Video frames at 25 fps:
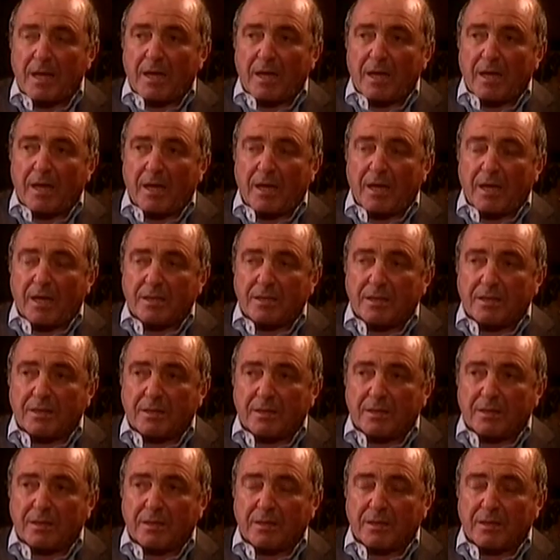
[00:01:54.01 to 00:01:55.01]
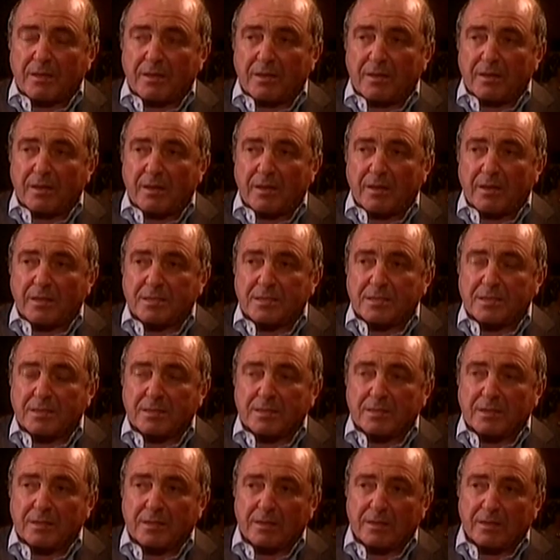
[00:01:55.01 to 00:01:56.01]
And uh, it's,
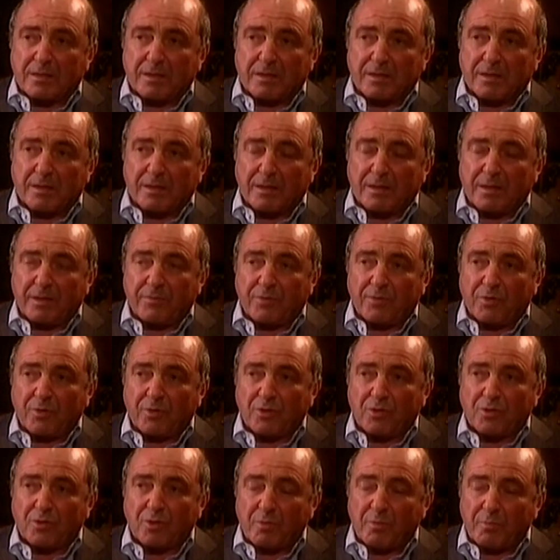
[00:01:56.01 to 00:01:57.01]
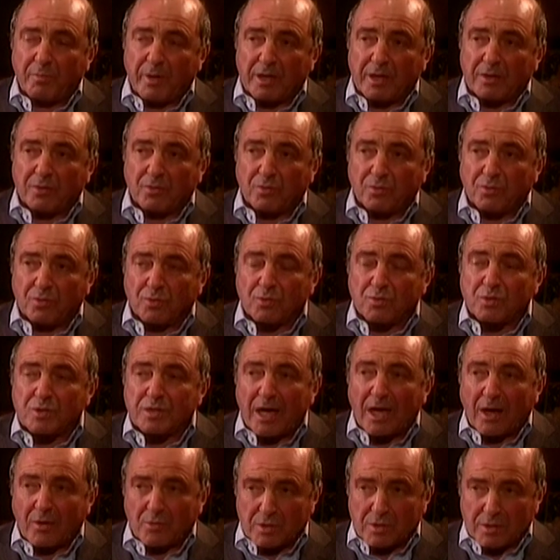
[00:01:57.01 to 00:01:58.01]
uh, if you return back to
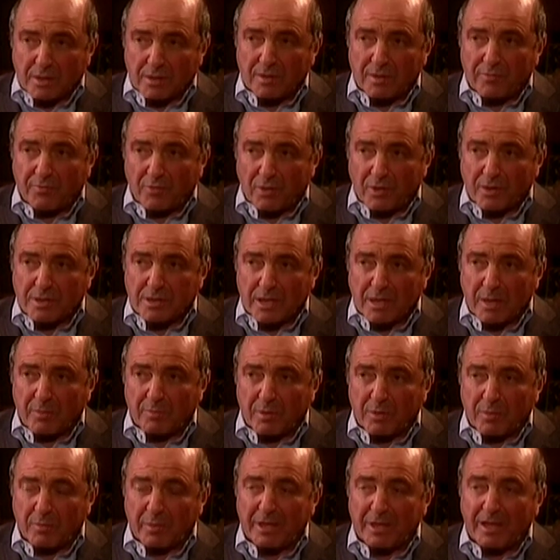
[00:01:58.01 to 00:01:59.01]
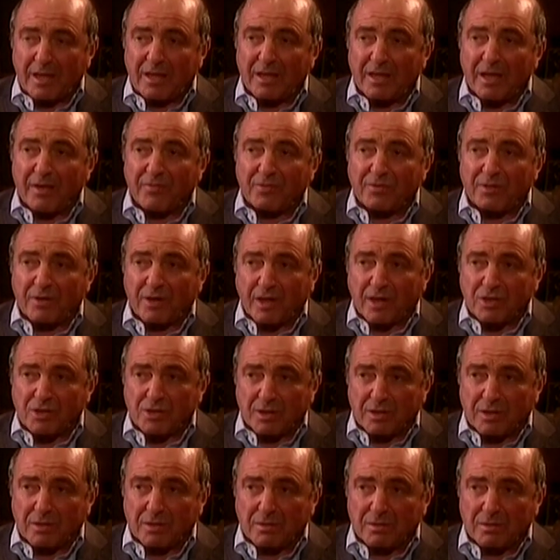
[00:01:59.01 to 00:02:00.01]
2000, for example, when I left
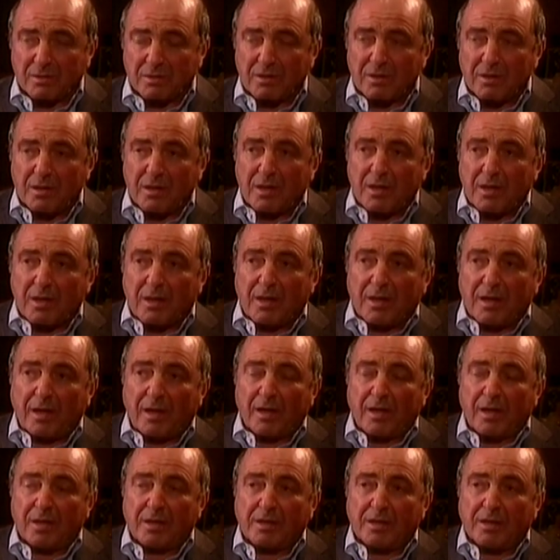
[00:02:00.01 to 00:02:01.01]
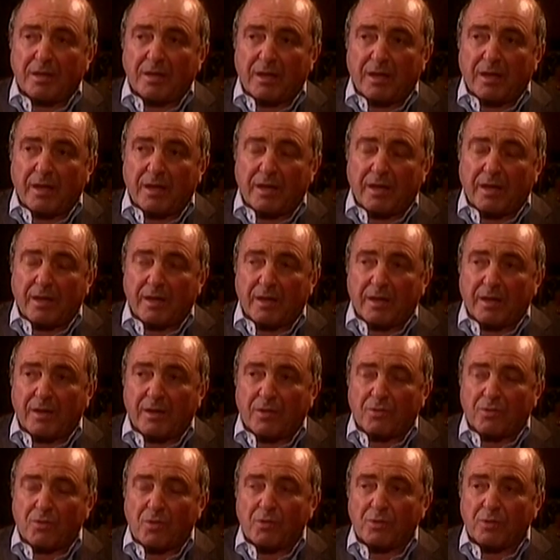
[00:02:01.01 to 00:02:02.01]
Russia, and I
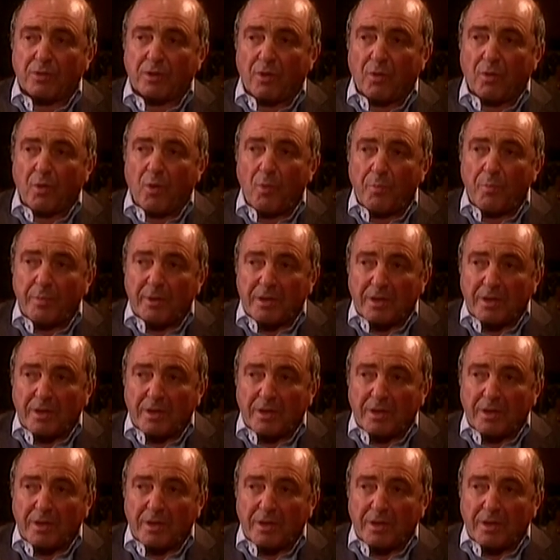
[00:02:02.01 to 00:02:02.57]
wrote open